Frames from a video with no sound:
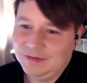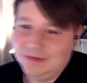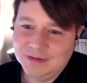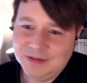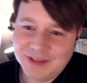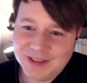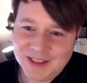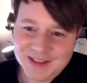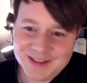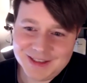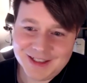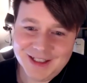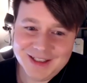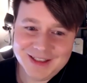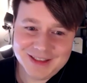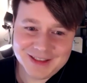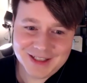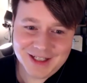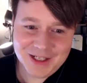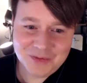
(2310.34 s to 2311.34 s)
is God,
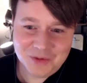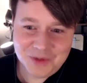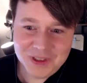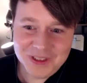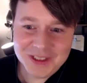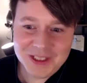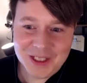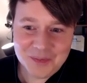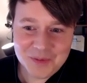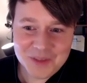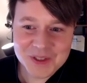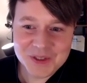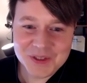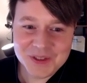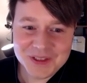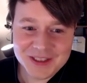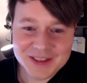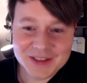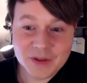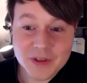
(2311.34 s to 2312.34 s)
is God really
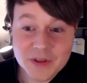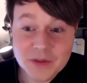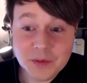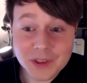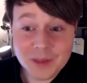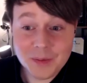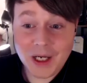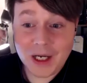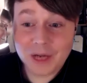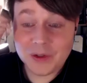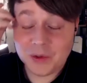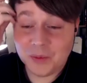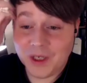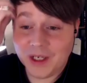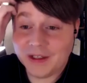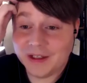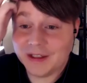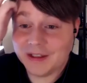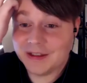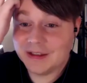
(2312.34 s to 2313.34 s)
omniscient? So he's really bothered
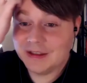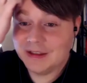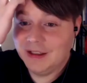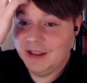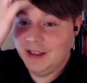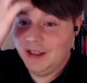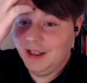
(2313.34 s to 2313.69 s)
by this.